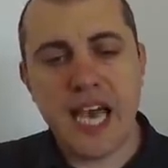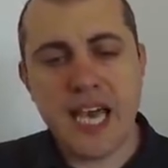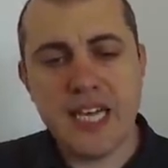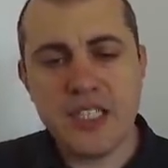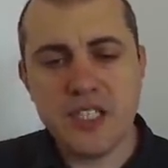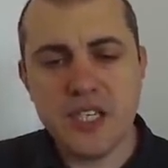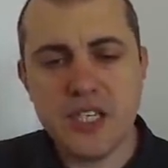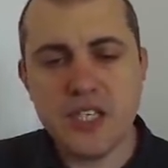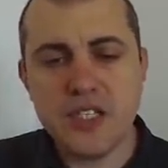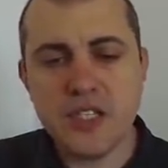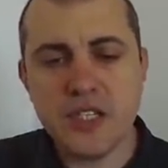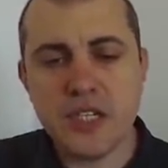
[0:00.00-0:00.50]

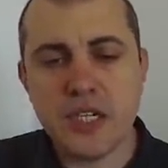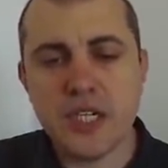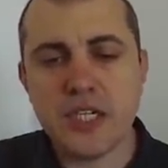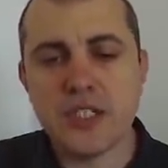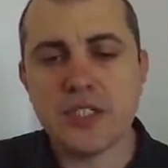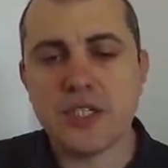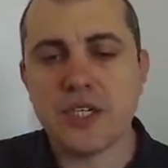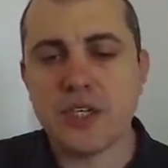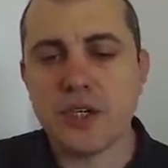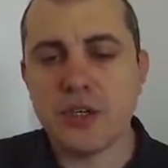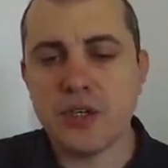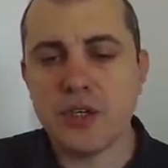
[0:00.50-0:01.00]
as easily
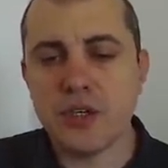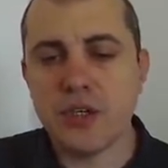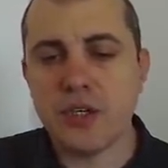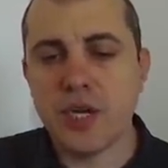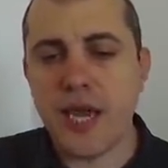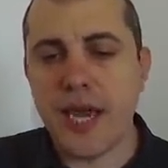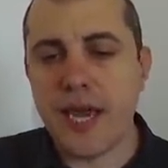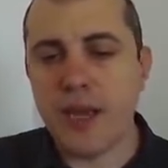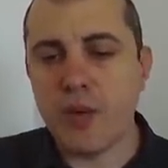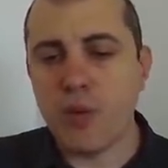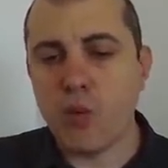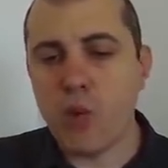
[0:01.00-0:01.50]
as it could
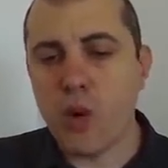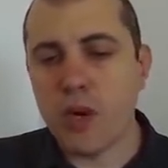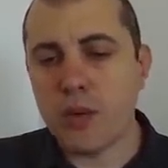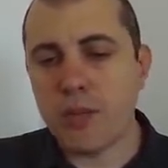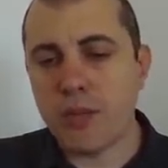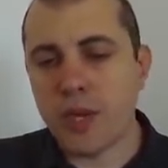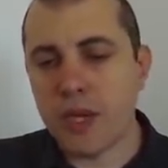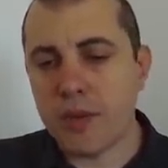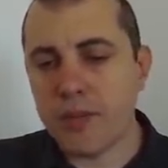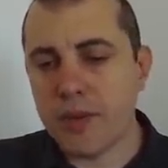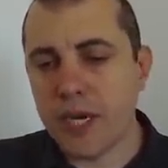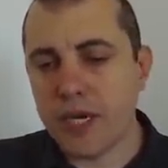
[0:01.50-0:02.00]
a
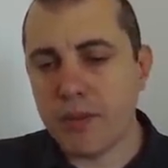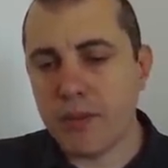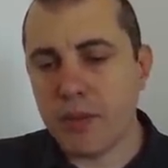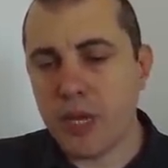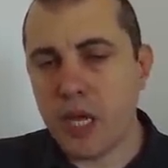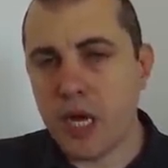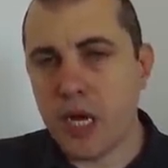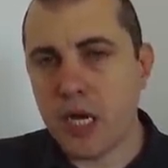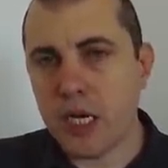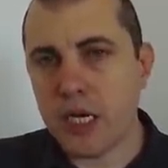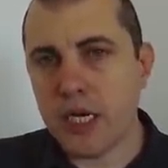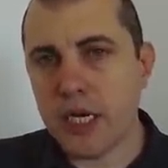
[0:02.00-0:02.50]
one megabyte
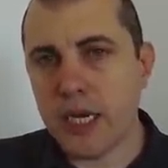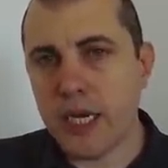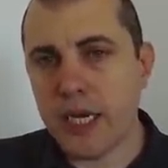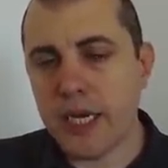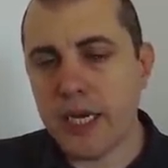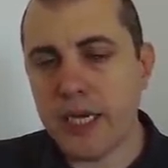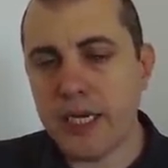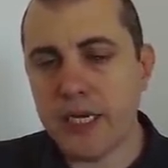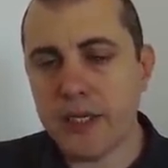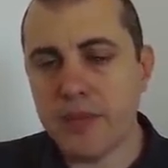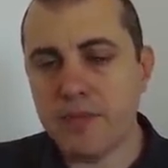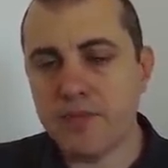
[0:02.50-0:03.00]
block
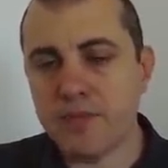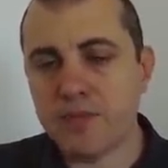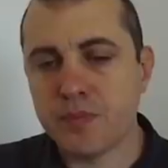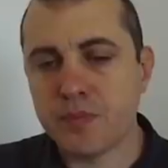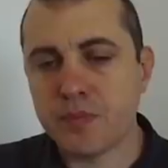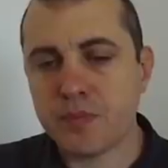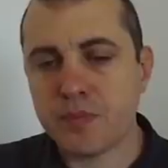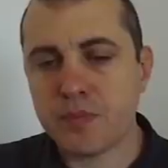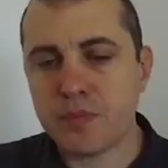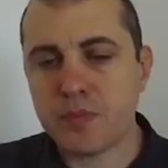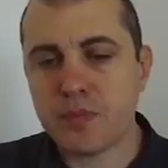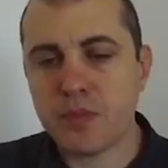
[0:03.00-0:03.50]
in
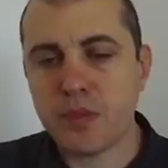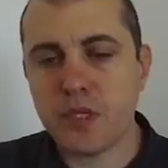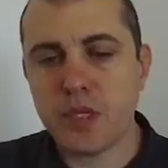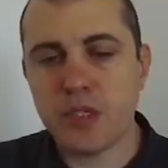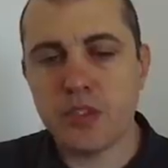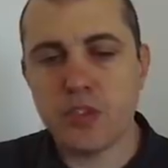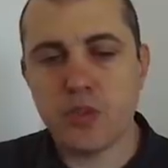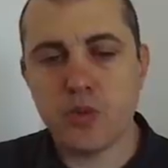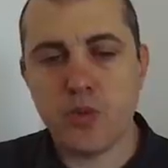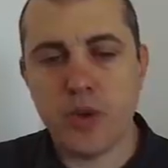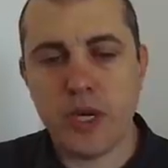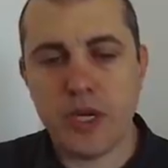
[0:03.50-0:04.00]

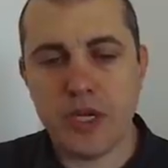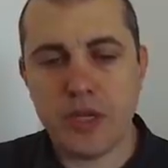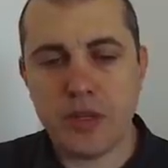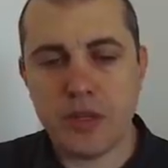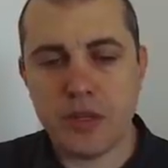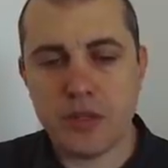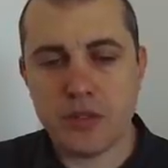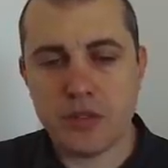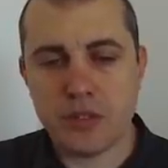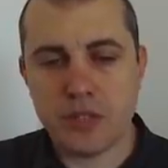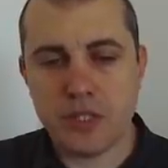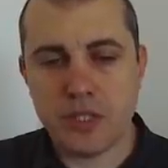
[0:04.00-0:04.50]

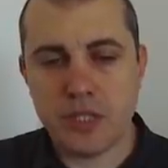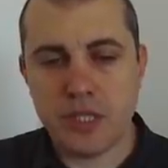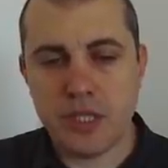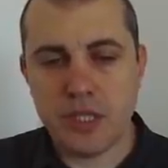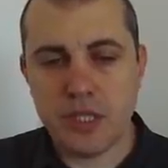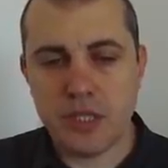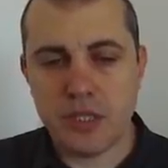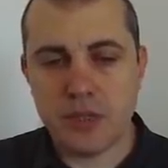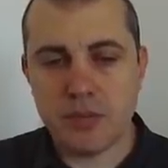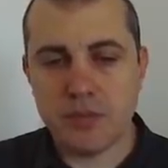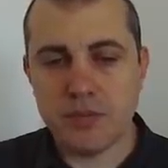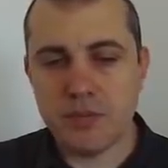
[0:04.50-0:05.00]

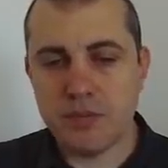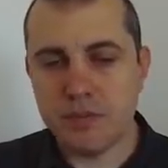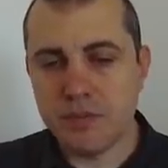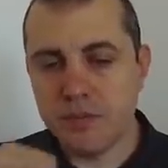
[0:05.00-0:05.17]
2013?